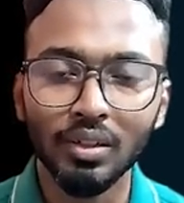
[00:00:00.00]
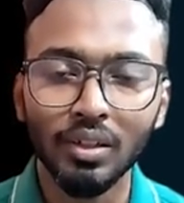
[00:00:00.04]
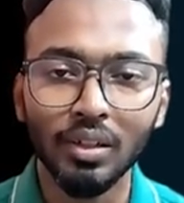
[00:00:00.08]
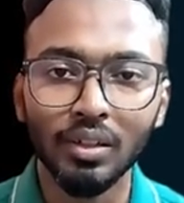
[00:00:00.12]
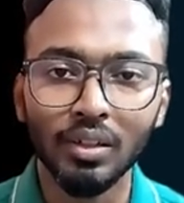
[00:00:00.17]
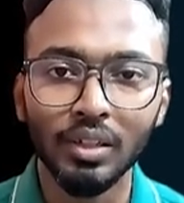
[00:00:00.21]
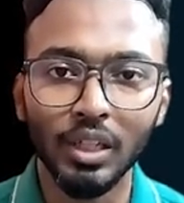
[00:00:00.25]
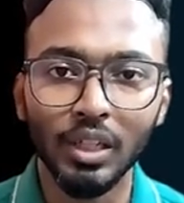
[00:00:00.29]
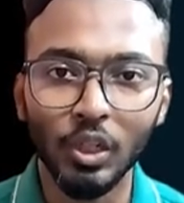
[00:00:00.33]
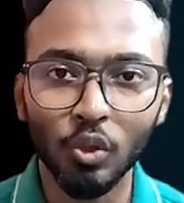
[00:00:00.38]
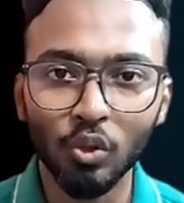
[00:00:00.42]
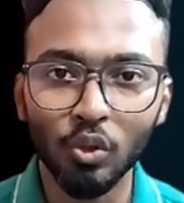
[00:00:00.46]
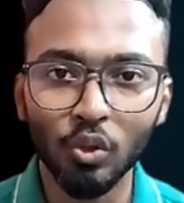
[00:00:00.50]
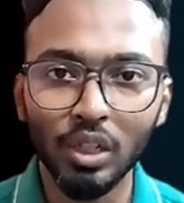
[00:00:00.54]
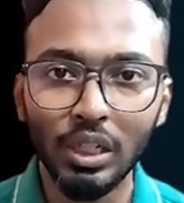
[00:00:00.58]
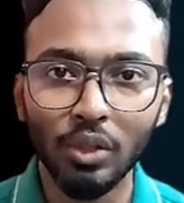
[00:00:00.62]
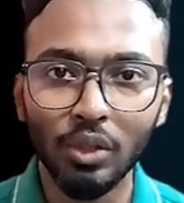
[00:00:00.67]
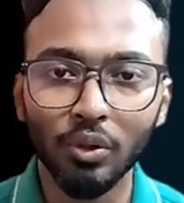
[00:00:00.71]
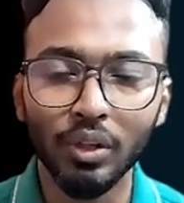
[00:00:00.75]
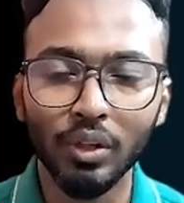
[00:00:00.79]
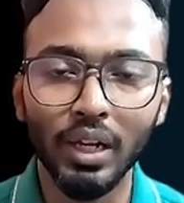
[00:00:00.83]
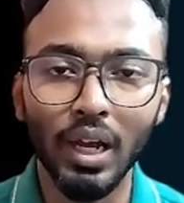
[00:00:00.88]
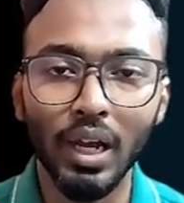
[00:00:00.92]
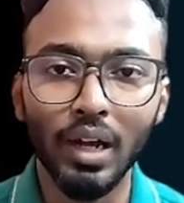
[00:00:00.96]
Then only you
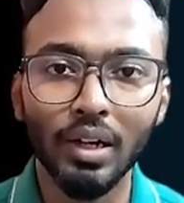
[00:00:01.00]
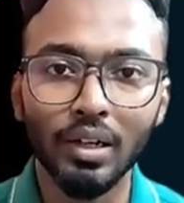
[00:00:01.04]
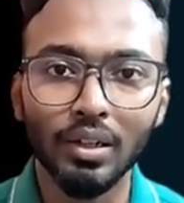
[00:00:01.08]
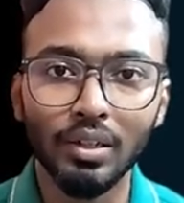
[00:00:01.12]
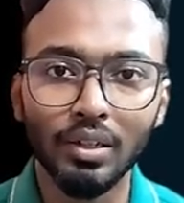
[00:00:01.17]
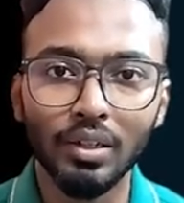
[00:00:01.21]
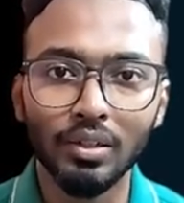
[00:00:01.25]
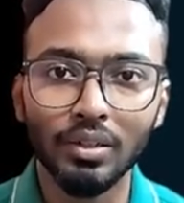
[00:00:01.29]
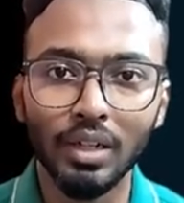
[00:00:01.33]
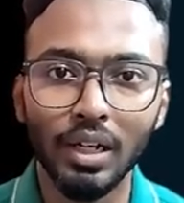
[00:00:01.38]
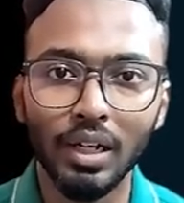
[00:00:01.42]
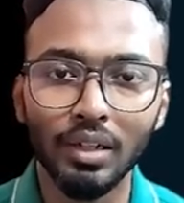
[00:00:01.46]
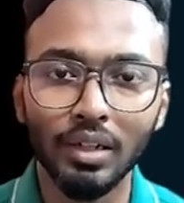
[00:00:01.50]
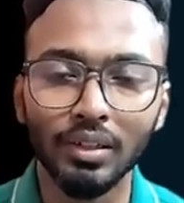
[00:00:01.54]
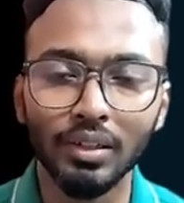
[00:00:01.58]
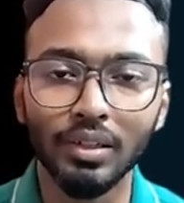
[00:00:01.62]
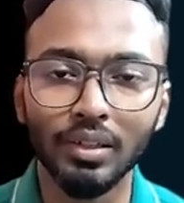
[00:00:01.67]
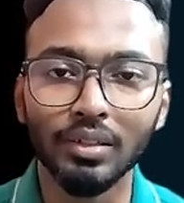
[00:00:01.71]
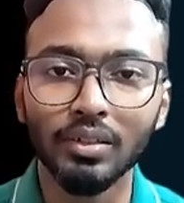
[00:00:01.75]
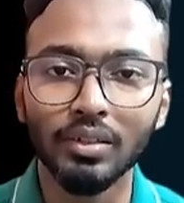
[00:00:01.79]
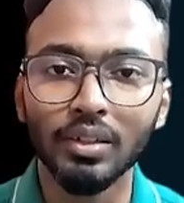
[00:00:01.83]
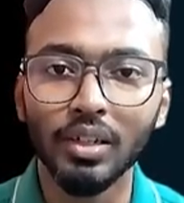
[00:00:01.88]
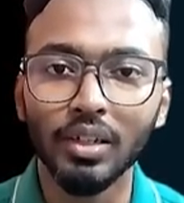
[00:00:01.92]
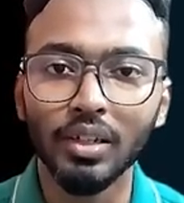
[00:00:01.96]
can understand this
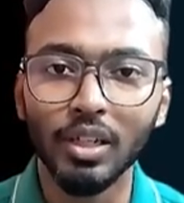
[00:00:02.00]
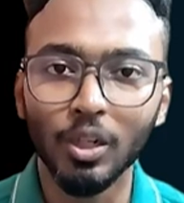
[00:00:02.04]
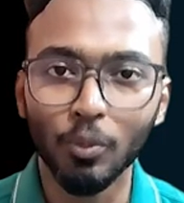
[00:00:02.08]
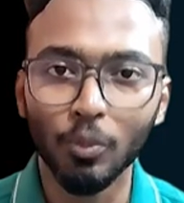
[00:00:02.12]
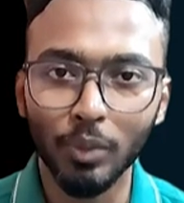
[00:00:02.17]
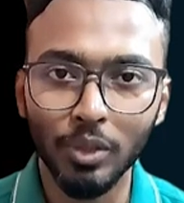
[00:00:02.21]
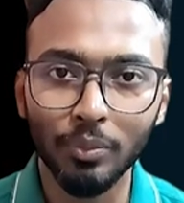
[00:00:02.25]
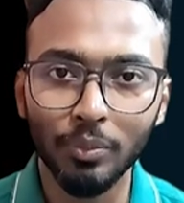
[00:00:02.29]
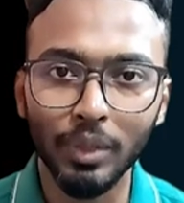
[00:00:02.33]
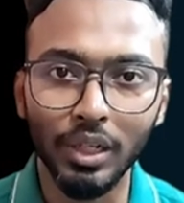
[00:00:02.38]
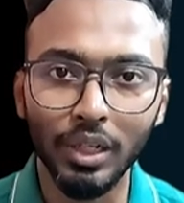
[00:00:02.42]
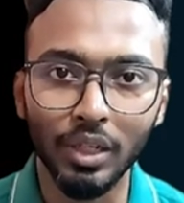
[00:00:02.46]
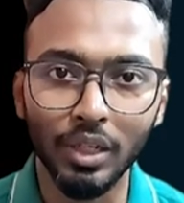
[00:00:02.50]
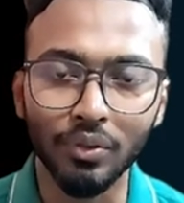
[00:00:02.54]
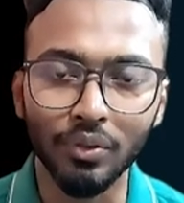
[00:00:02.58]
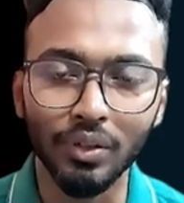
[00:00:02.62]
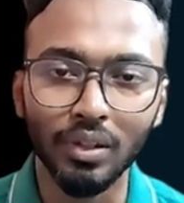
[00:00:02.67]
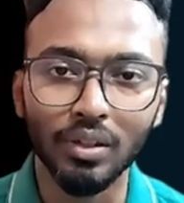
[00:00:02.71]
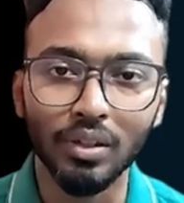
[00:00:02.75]
in a much better way.